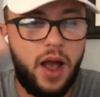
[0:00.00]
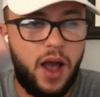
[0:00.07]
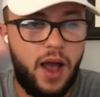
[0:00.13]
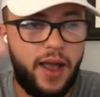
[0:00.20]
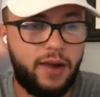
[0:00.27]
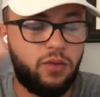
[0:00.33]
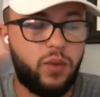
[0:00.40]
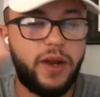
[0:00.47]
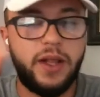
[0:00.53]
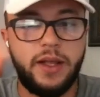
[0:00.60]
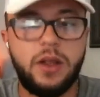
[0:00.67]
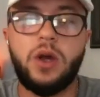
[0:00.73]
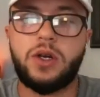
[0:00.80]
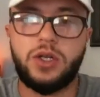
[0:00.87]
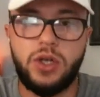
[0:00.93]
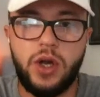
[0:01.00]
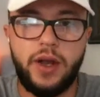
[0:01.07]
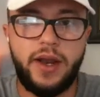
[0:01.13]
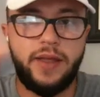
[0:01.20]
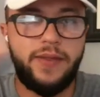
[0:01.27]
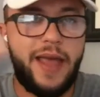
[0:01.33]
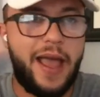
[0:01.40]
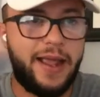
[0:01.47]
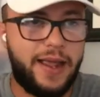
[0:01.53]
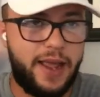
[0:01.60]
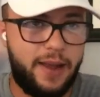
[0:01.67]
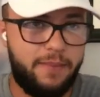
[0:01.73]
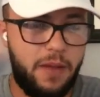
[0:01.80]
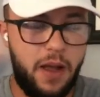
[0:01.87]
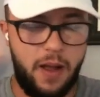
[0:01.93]
uh, and really looked good in that
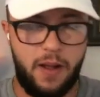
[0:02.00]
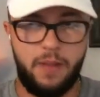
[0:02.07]
game.